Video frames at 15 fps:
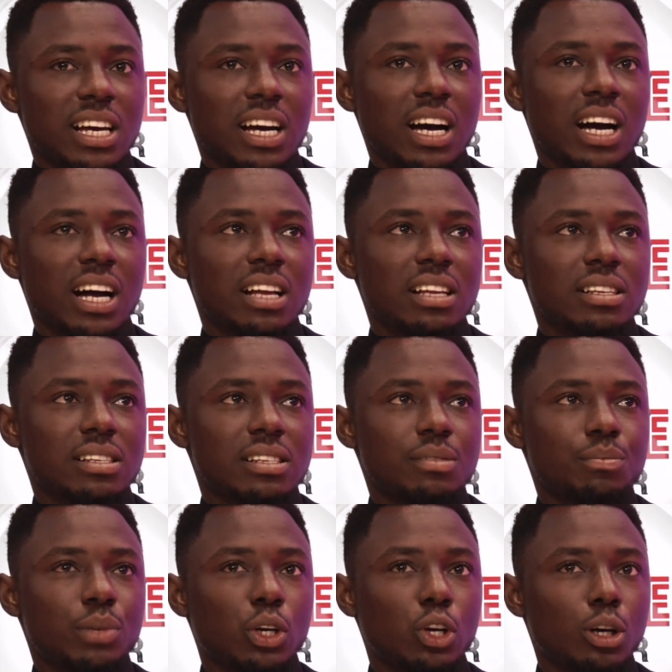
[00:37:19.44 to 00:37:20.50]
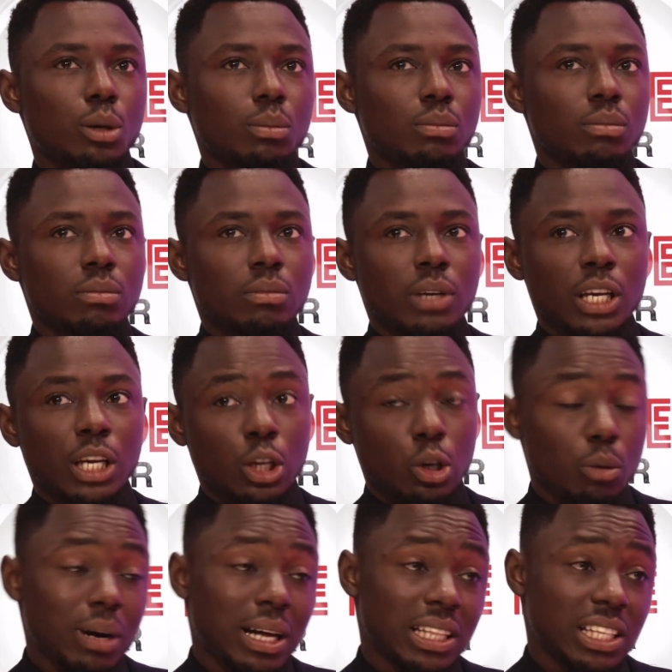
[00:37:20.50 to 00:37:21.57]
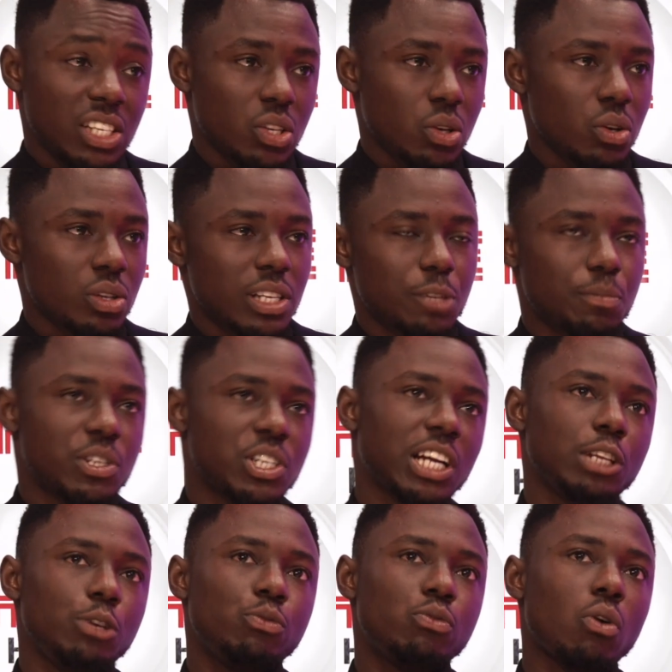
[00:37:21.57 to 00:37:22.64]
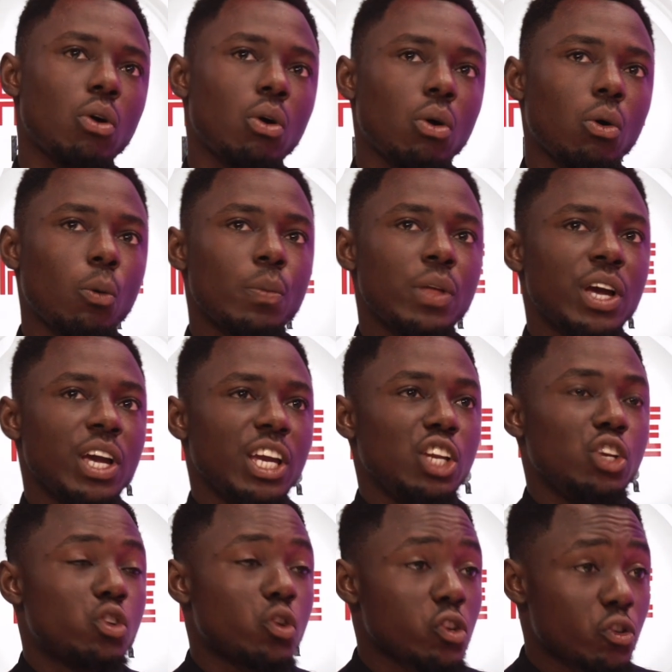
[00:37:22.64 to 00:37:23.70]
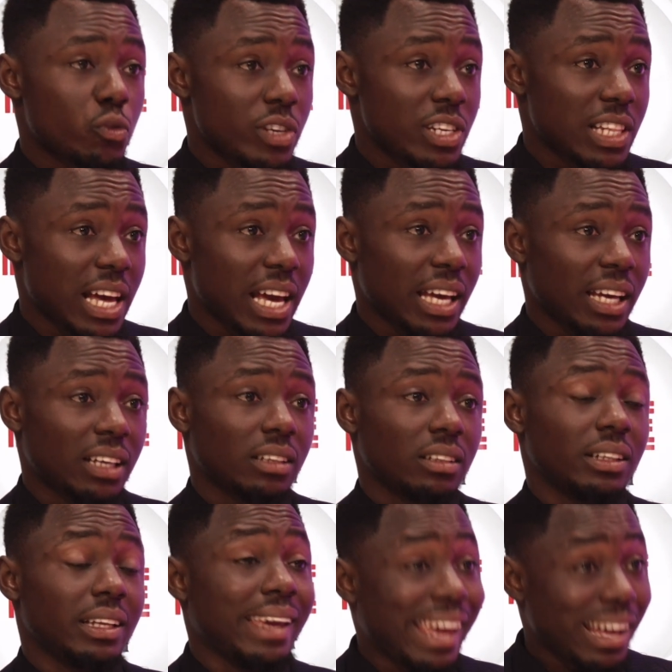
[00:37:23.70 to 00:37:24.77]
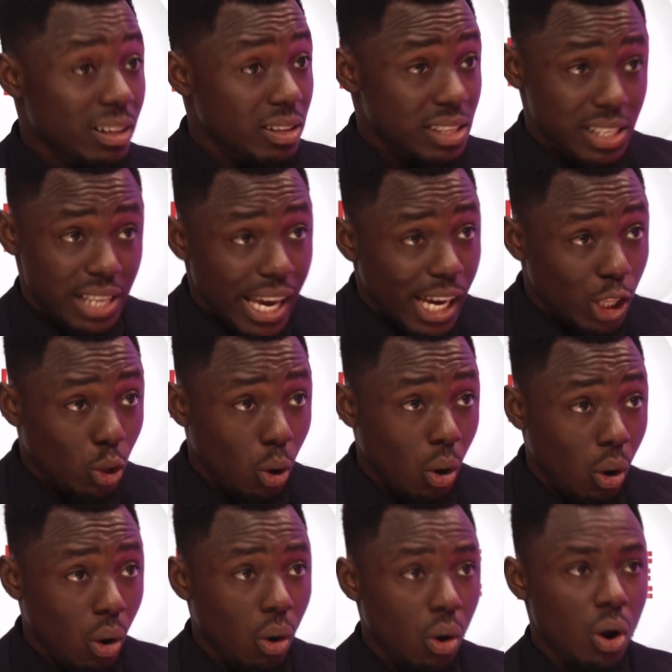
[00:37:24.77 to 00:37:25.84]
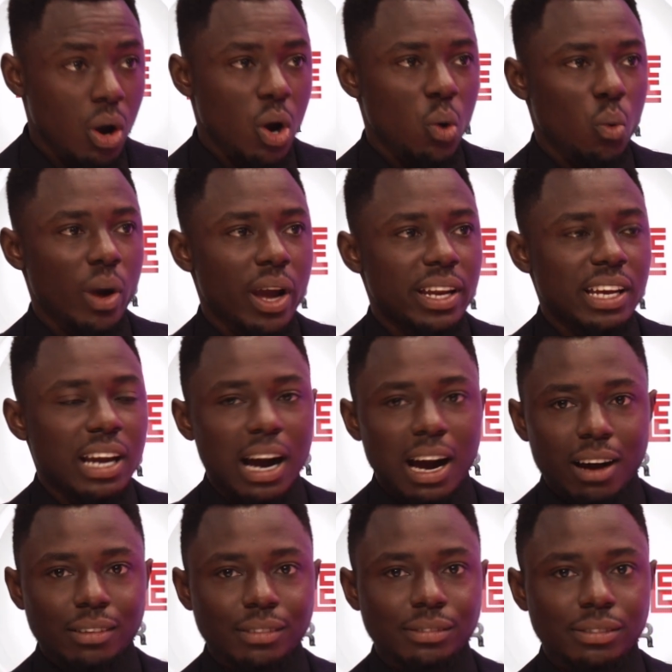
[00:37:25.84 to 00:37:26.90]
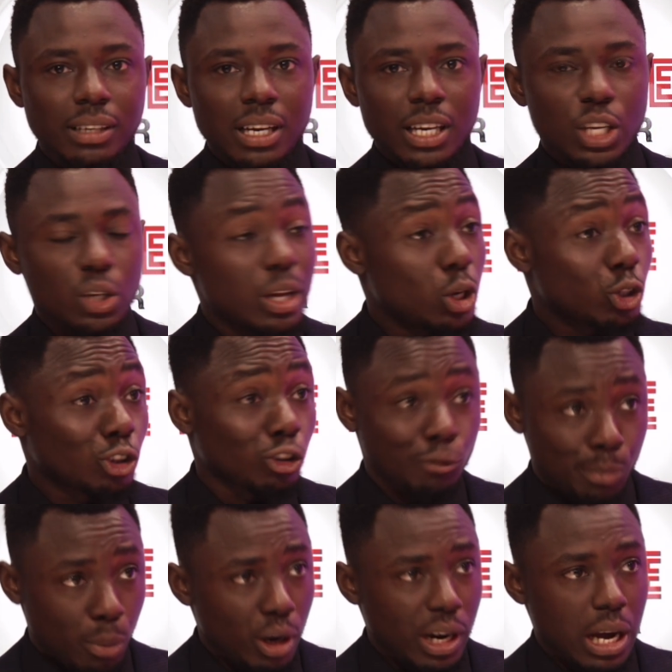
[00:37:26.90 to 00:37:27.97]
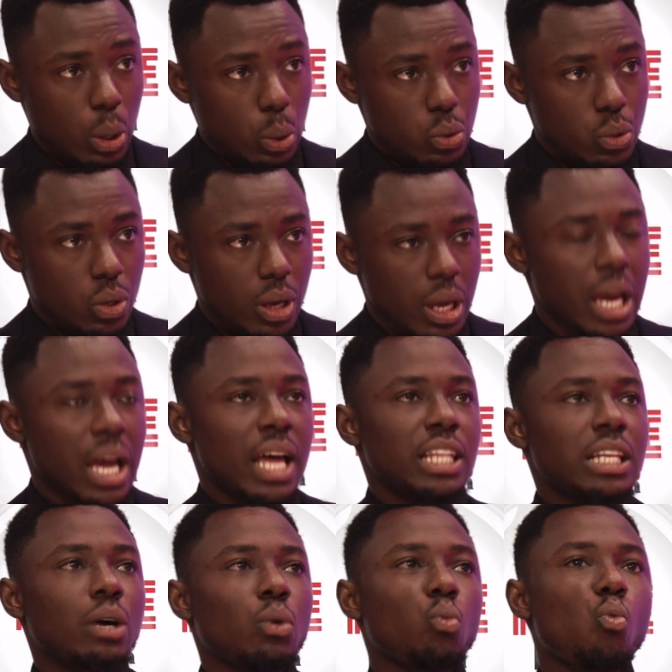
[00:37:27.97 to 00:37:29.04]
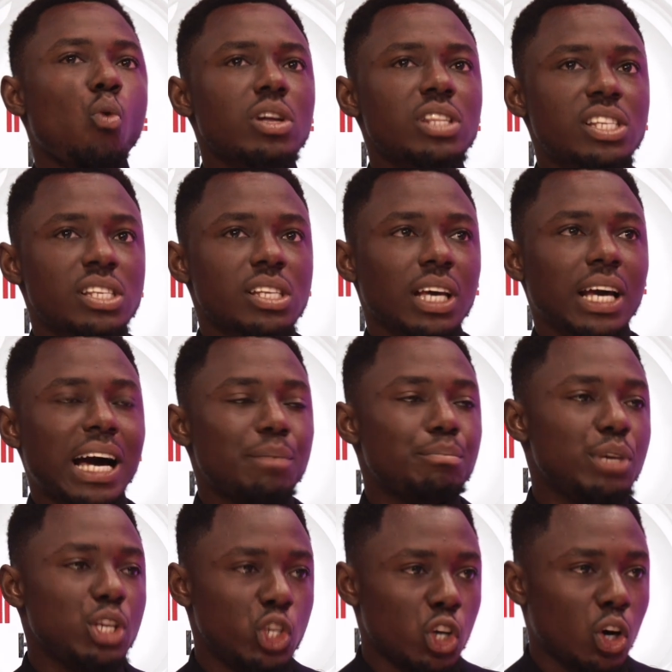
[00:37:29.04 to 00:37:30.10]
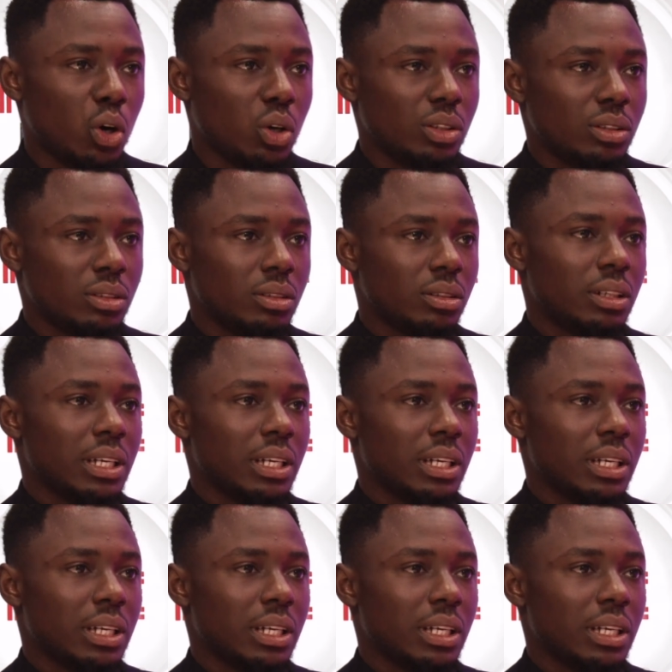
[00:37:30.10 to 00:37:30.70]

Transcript: has become a global discourse, especially for industries like the health sector, where they have a lot of burnout. Now, what can be done